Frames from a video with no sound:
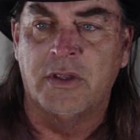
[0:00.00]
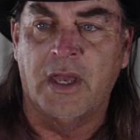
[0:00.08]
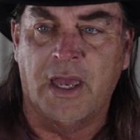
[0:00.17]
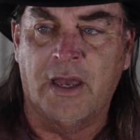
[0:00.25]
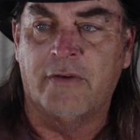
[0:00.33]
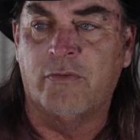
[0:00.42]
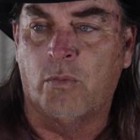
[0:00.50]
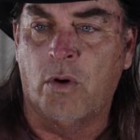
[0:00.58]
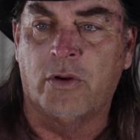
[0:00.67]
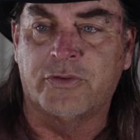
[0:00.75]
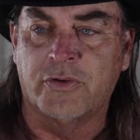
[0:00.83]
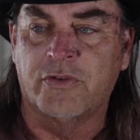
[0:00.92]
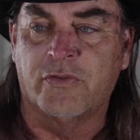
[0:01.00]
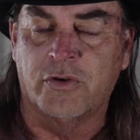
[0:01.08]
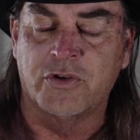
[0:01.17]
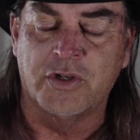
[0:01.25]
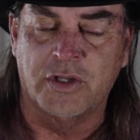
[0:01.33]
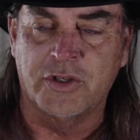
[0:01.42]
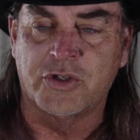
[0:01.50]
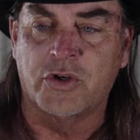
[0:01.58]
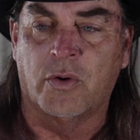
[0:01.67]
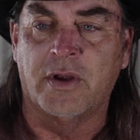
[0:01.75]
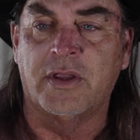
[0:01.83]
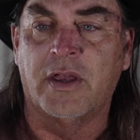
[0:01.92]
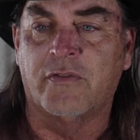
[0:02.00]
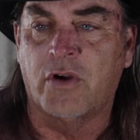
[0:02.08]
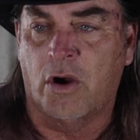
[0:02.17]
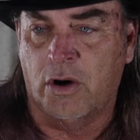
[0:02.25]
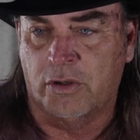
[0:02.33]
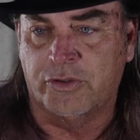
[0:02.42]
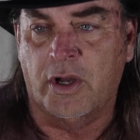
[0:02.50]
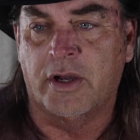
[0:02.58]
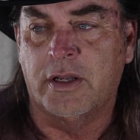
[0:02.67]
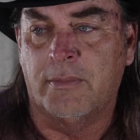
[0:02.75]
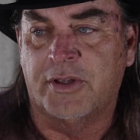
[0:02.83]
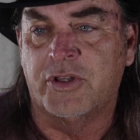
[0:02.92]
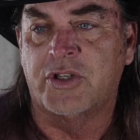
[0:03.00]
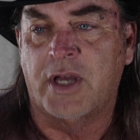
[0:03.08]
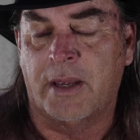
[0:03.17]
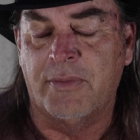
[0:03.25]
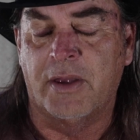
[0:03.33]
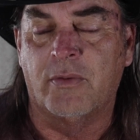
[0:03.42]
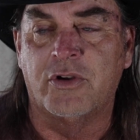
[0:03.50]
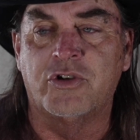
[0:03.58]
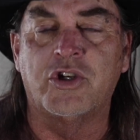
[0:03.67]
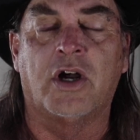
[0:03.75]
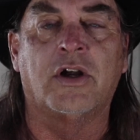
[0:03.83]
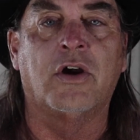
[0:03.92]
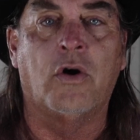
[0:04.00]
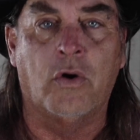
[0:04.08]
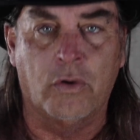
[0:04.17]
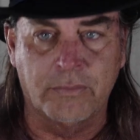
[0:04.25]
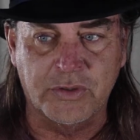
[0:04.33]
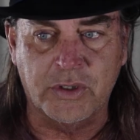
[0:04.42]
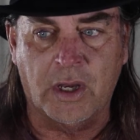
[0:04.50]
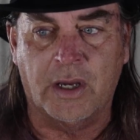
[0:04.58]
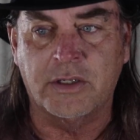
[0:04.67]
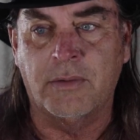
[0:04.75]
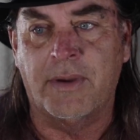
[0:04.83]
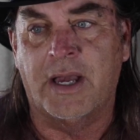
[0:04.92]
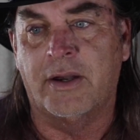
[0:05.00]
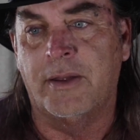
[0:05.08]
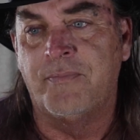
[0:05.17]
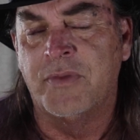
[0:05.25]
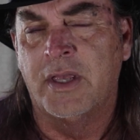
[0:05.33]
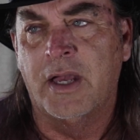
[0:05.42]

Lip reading: you have Walter's version of the story, and you have Carl talking about the time they were there. John Combs talked about it.